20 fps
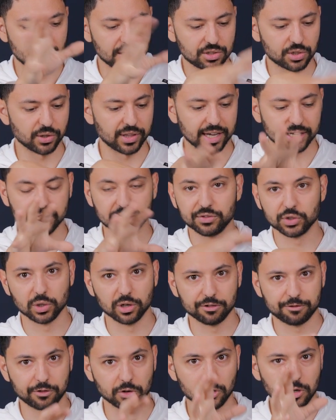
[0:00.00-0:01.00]
So that gives
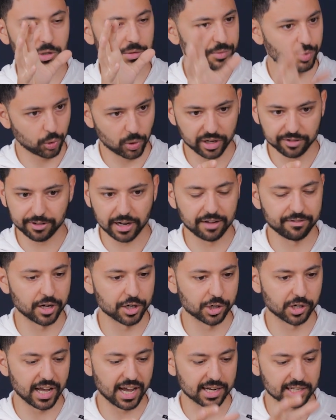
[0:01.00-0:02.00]
you a full
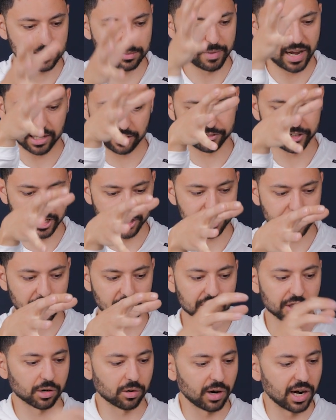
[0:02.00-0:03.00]
2500x magnification
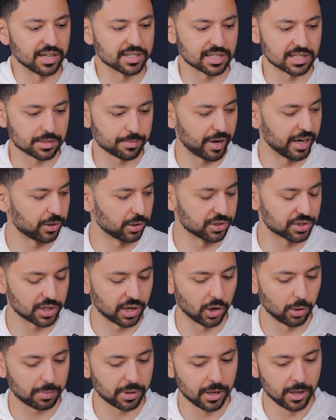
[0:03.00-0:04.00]
on the Horizons
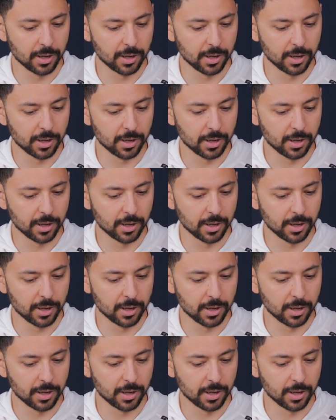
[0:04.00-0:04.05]
microscope.